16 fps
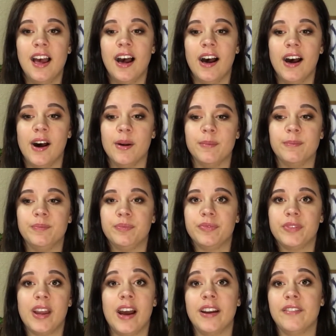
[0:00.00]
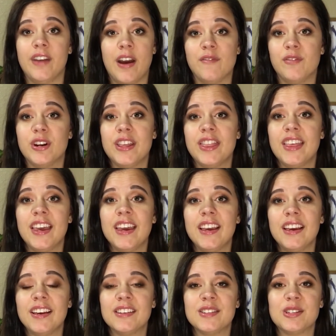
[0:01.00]
out of everything.
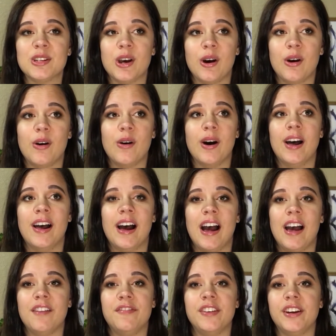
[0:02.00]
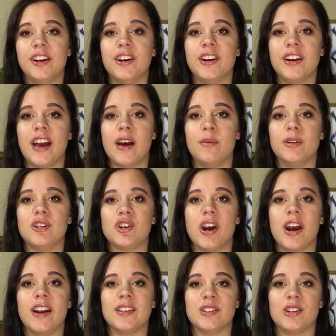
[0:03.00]
So I figured I would
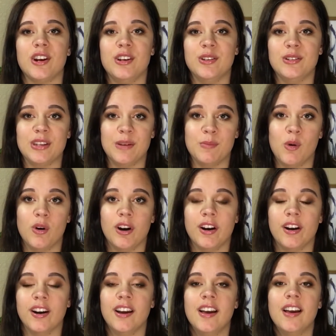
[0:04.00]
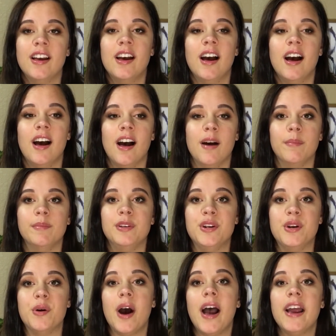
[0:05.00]
try to start using more
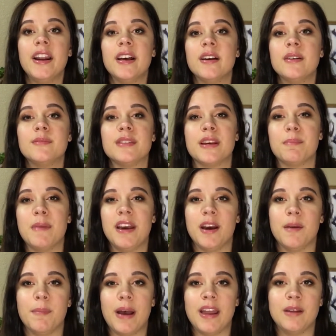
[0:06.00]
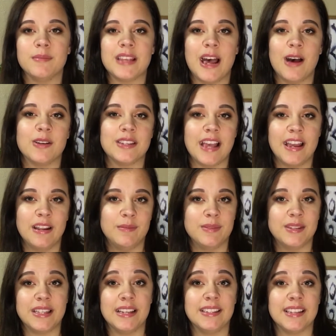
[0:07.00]
new items, like makeup items, house items,
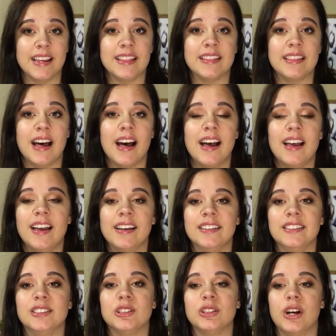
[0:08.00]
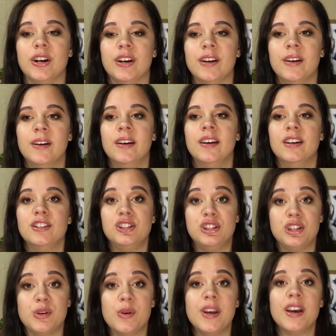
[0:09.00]
things like that, and start
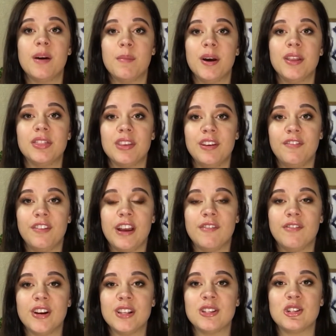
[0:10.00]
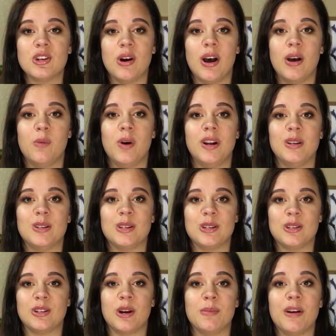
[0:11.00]
doing a monthly favorites. So I wanted to
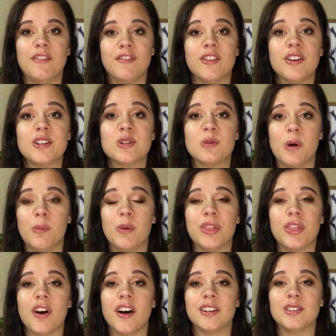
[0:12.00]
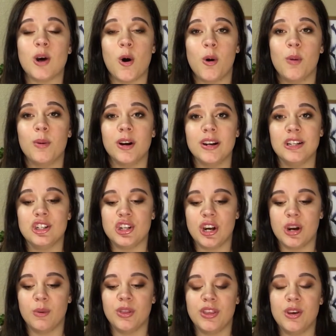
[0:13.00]
start my first one with October and
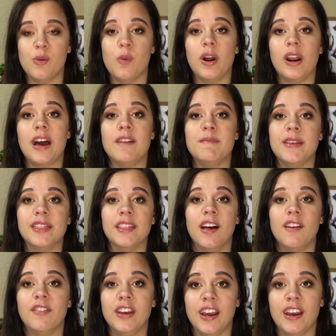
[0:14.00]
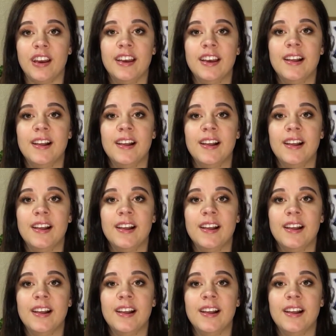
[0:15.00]
share with you what I've been loving